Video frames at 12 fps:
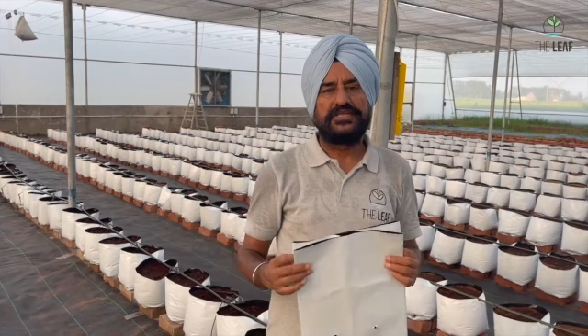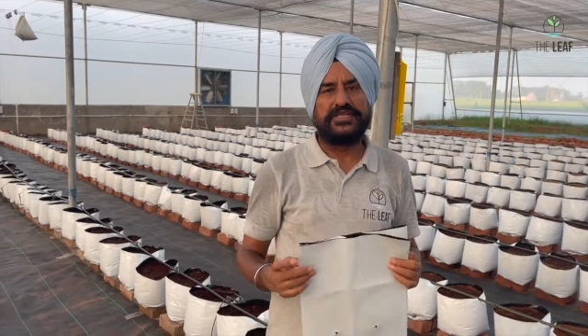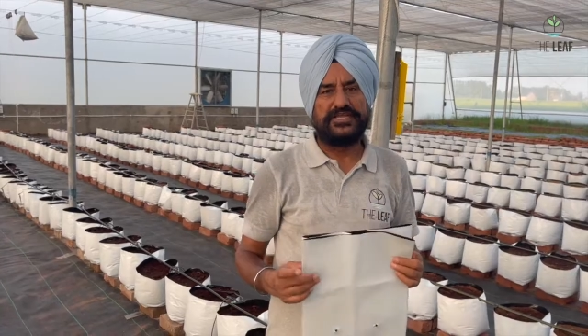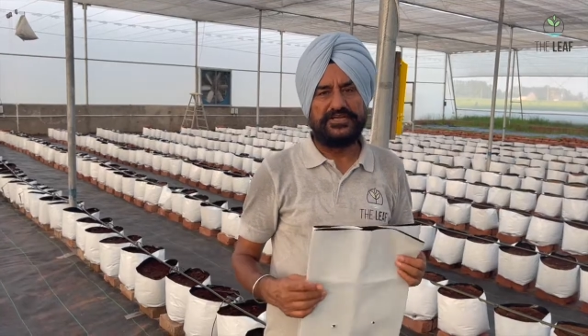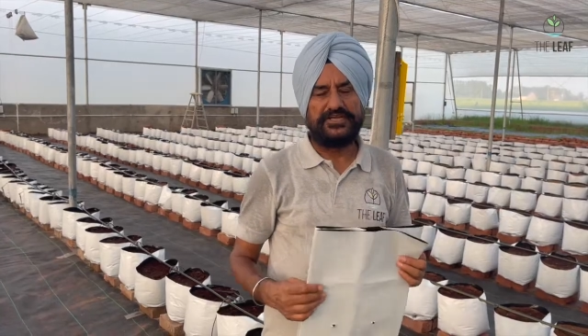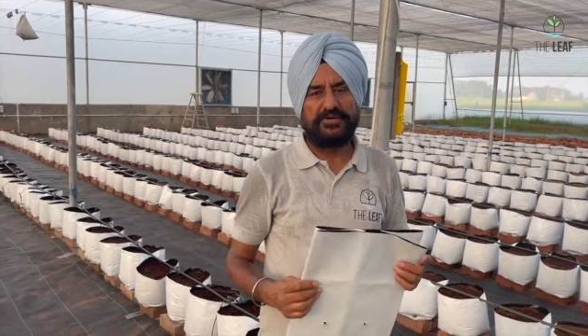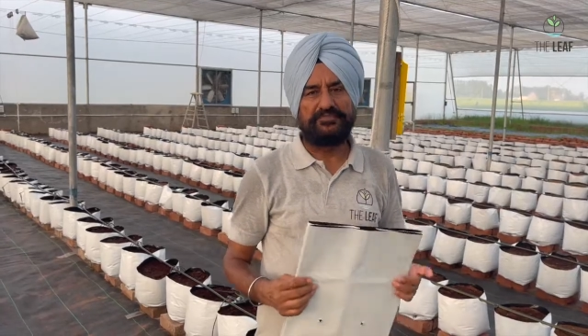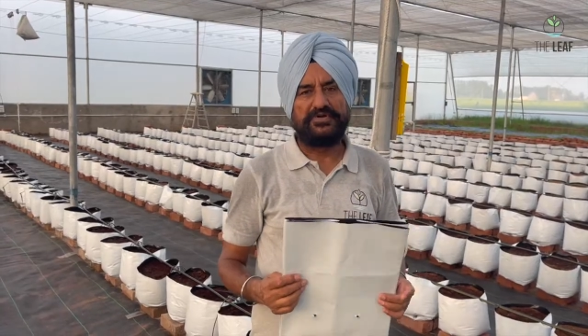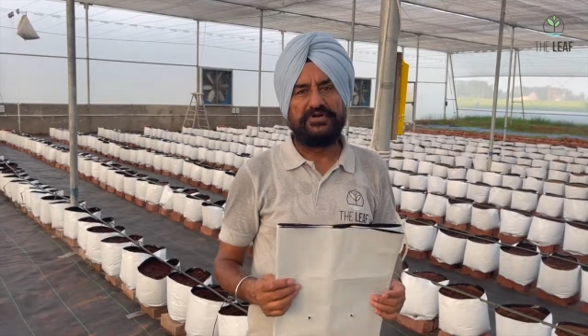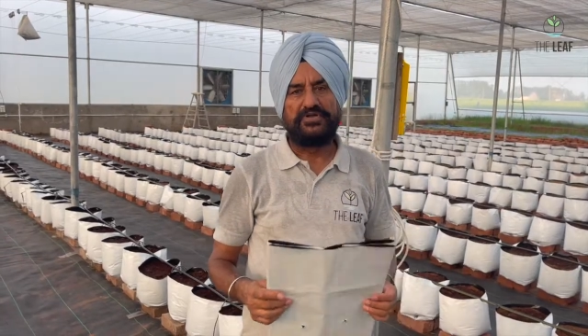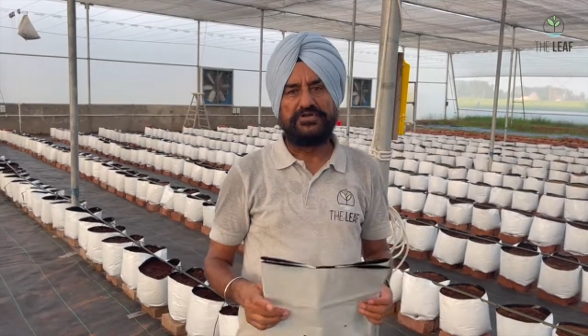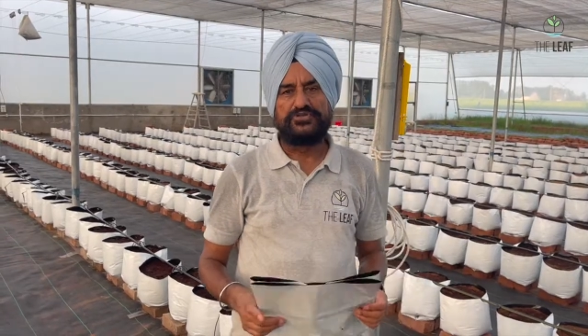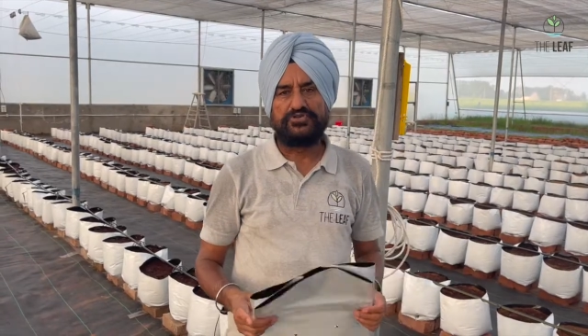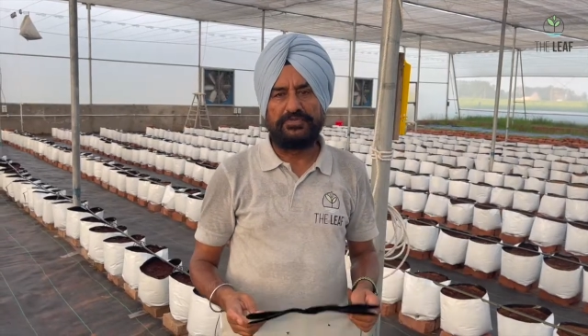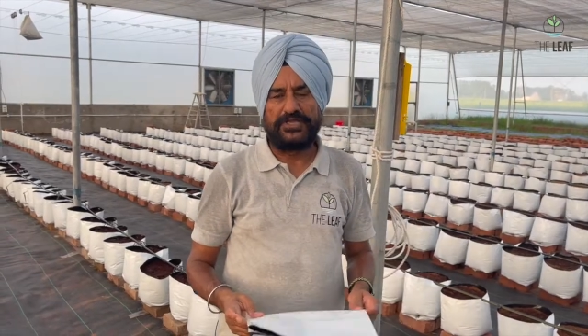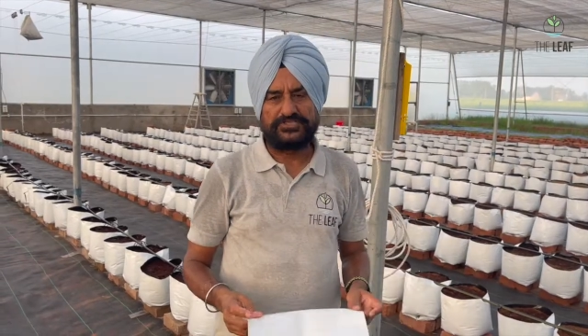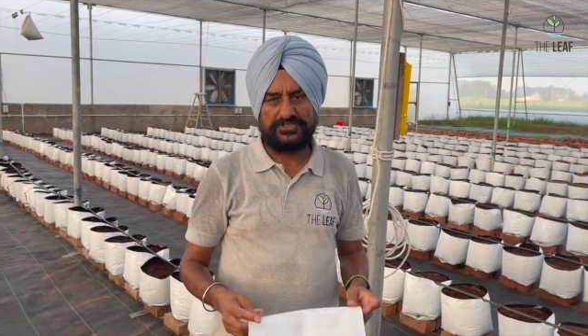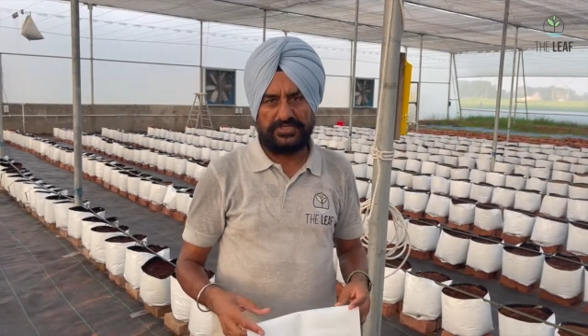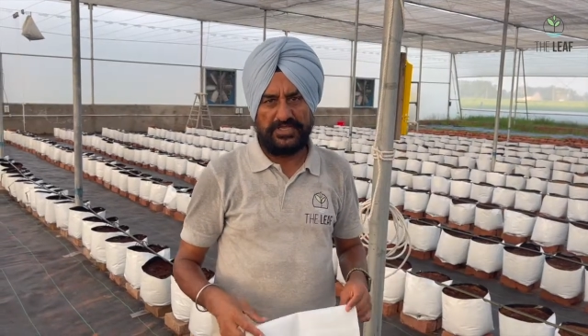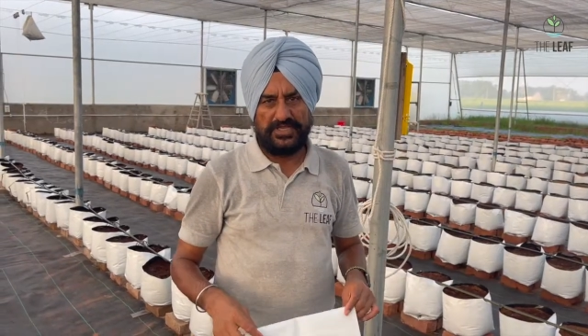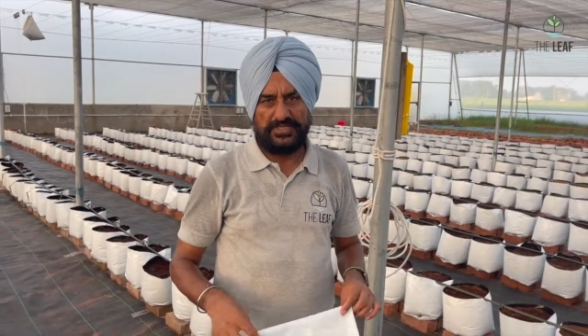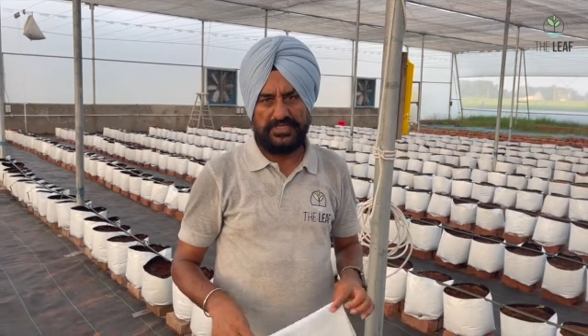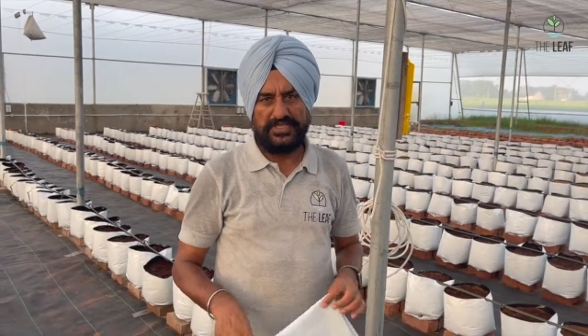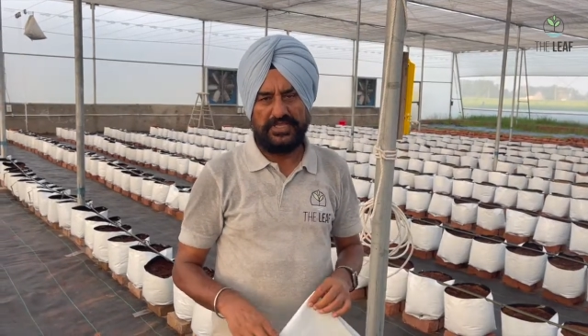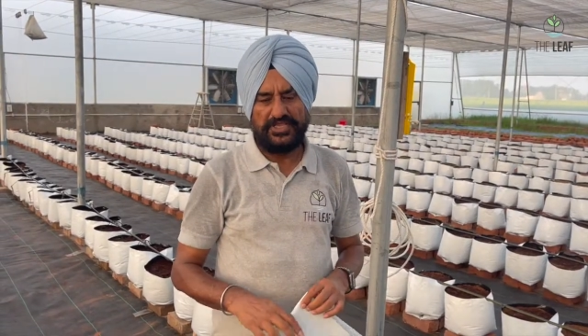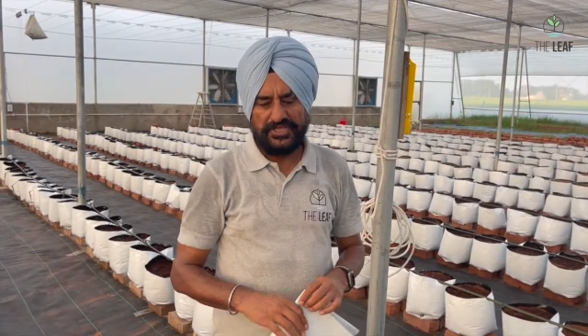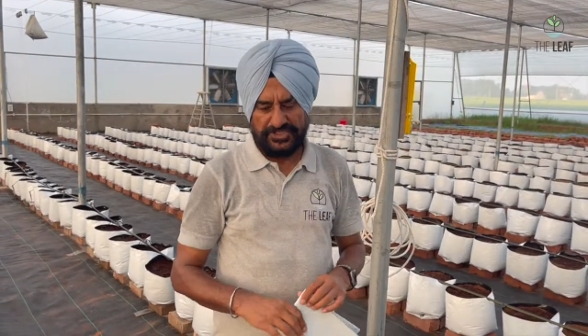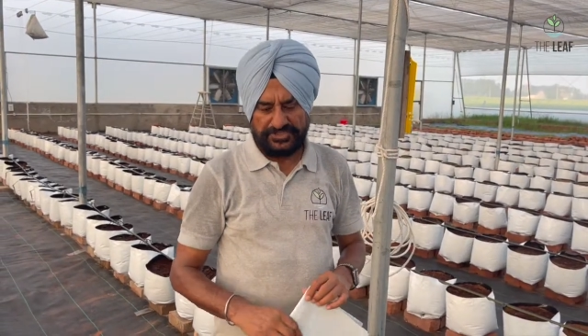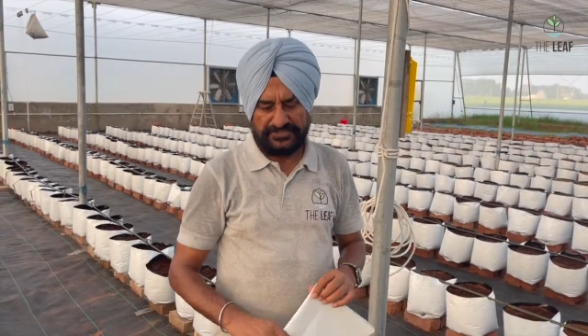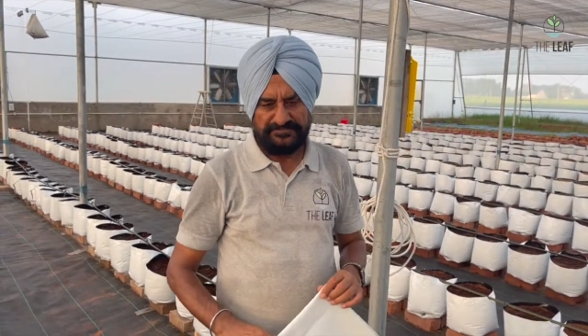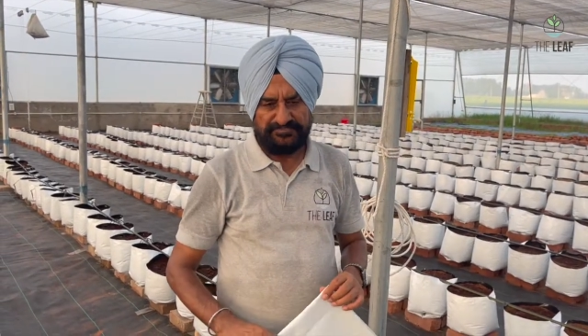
heat up too much in the heat.